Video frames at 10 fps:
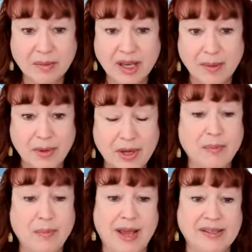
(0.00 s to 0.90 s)
get a
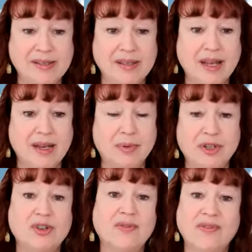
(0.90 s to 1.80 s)
big basin and
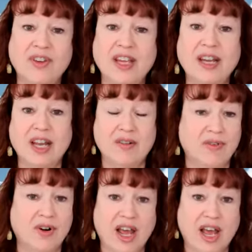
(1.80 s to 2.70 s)
put your feet in it
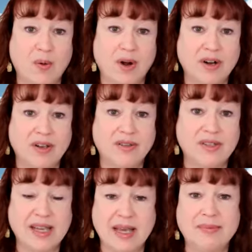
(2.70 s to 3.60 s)
for an hour.
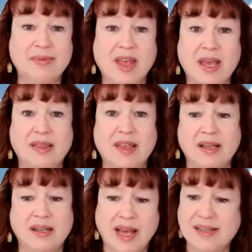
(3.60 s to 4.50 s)
Same
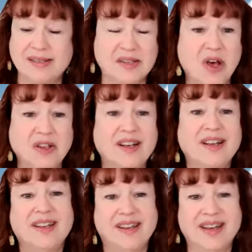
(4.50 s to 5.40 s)
thing, less salt,
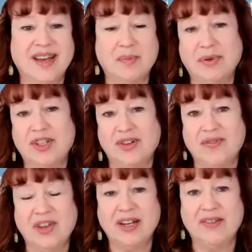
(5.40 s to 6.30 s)
and put your
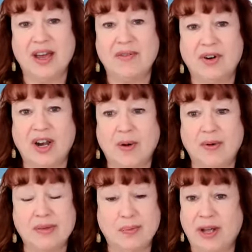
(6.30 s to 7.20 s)
feet in that for an
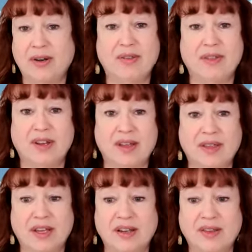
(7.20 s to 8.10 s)
hour. It's better than
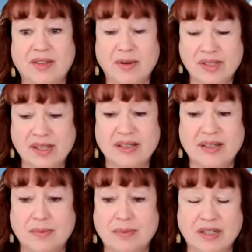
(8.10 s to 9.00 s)
nothing. Those
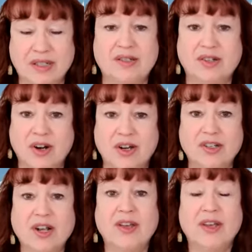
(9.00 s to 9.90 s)
things help
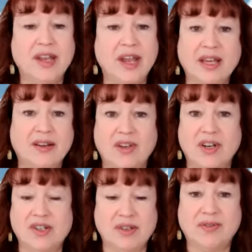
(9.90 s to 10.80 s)
discharge negative
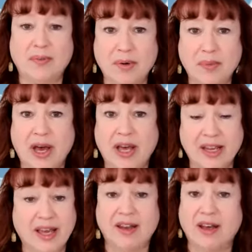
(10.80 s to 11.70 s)
energy from your
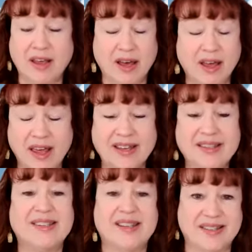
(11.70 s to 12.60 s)
body and
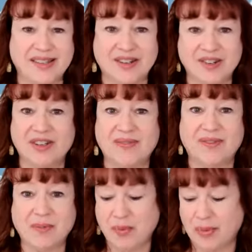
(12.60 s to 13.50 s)
excess energy
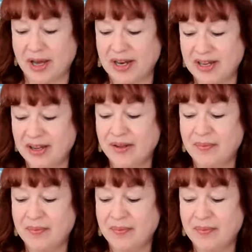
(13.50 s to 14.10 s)
from your body.